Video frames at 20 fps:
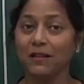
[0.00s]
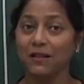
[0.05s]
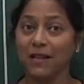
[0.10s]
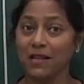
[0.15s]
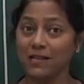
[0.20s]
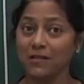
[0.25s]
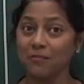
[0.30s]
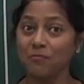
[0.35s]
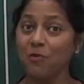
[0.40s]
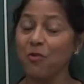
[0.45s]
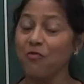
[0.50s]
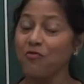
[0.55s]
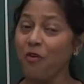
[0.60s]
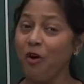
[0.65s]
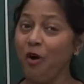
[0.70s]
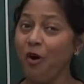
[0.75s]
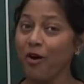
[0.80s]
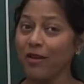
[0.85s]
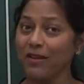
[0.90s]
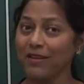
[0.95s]
let's move
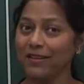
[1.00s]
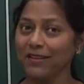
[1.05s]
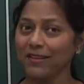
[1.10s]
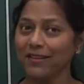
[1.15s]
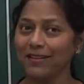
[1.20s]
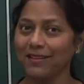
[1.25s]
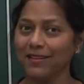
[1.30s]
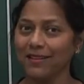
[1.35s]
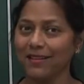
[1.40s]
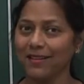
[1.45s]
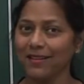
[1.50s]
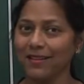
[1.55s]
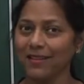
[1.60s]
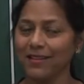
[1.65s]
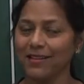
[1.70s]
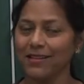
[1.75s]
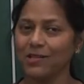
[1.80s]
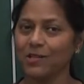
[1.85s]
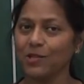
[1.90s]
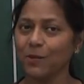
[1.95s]
on
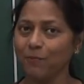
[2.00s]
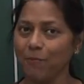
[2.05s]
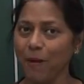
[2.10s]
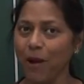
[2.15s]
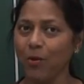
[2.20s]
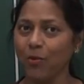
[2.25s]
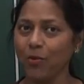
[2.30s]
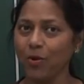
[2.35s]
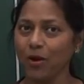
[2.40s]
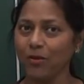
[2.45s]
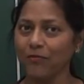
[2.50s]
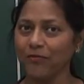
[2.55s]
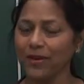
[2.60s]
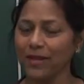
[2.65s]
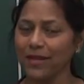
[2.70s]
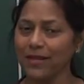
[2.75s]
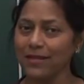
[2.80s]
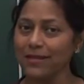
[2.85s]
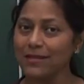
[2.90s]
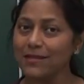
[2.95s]
to power of
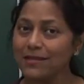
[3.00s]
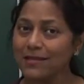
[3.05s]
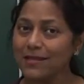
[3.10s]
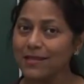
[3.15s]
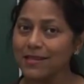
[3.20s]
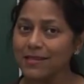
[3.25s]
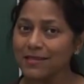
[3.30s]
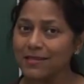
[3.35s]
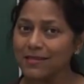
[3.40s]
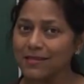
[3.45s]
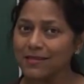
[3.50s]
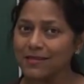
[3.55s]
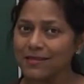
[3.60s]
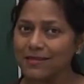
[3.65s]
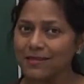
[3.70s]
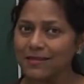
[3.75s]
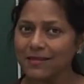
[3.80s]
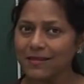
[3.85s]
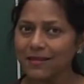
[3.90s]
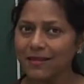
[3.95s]

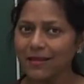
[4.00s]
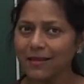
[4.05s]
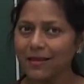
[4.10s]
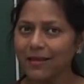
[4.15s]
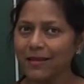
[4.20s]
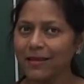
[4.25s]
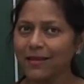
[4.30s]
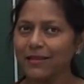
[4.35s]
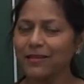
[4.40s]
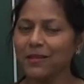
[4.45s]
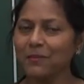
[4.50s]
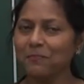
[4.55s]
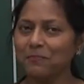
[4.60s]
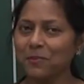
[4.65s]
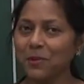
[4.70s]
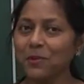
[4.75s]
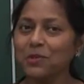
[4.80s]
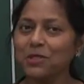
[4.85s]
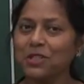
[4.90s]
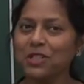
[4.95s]
indices, the
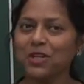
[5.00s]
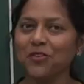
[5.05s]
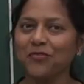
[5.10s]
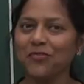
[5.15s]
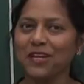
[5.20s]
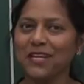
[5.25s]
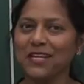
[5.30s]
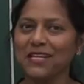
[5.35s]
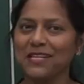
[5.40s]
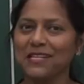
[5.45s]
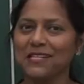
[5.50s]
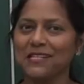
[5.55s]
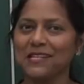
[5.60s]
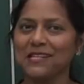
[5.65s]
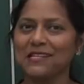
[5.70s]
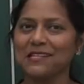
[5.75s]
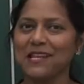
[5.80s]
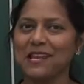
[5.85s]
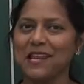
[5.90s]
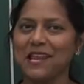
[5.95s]
beauty of
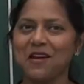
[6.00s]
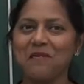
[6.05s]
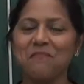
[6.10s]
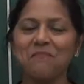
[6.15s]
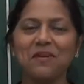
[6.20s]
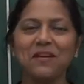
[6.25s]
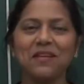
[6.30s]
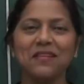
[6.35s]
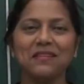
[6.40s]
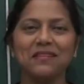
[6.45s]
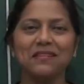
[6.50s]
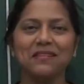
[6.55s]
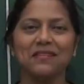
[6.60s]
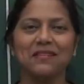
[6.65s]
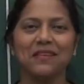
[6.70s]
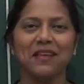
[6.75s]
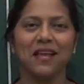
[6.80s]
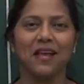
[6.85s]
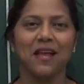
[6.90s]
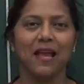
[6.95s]
indices and numbers,
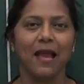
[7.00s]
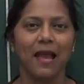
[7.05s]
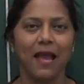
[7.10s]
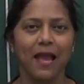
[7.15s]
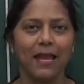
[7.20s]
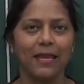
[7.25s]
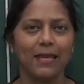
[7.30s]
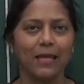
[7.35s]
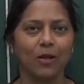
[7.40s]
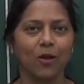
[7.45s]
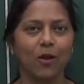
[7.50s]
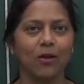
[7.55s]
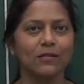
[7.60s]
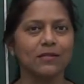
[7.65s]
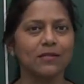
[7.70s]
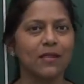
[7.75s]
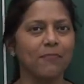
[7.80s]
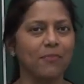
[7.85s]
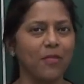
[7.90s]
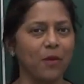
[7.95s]
and the
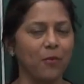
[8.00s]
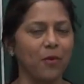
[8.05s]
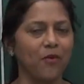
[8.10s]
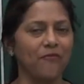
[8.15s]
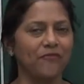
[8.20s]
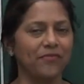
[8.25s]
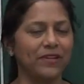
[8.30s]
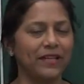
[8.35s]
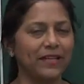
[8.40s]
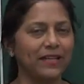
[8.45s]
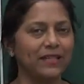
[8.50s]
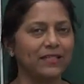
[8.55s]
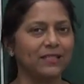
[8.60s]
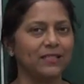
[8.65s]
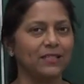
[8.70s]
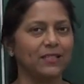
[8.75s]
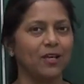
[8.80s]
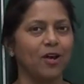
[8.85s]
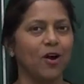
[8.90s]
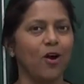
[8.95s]
concept that we've
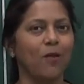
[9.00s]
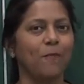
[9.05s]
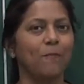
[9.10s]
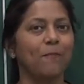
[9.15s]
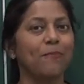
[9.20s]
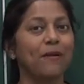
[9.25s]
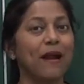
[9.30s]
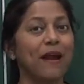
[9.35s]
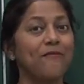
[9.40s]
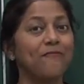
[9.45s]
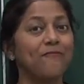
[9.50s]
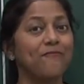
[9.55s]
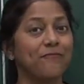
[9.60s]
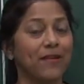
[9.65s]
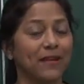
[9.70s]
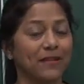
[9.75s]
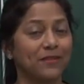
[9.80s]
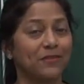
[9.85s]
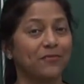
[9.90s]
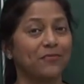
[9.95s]
learned on prime
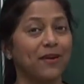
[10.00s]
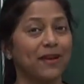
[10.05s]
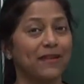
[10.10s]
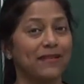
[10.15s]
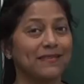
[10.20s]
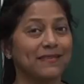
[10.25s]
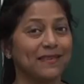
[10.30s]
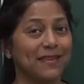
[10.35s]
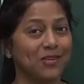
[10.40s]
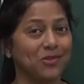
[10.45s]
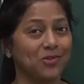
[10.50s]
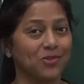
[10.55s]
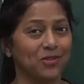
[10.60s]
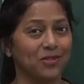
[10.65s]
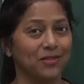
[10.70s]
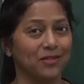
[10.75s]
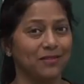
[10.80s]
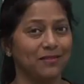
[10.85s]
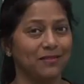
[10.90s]
factorization.